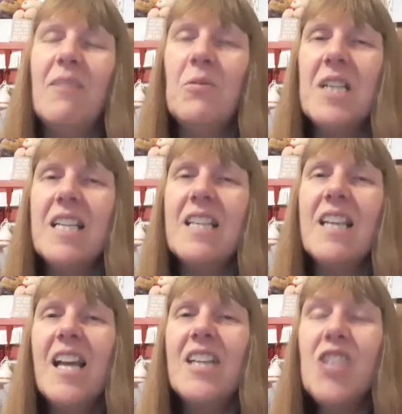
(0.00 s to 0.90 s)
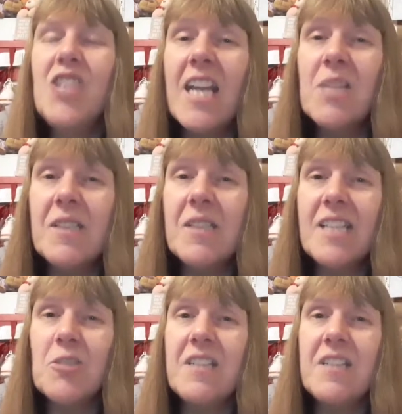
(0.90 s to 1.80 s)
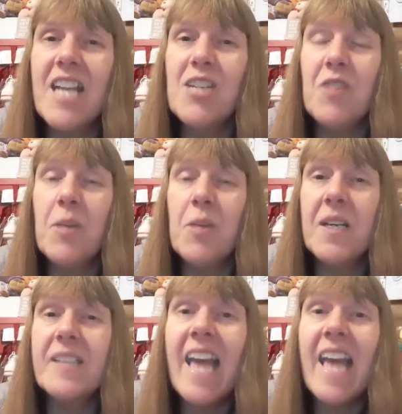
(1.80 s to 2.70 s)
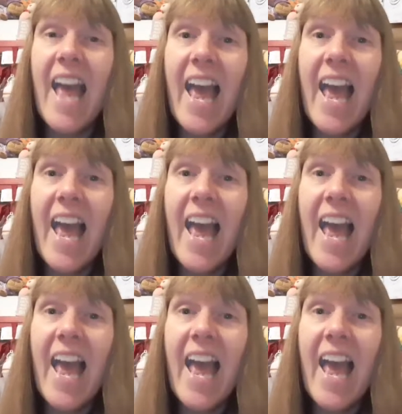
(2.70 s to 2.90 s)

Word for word: I'm not going to change my sexual orientation for you because,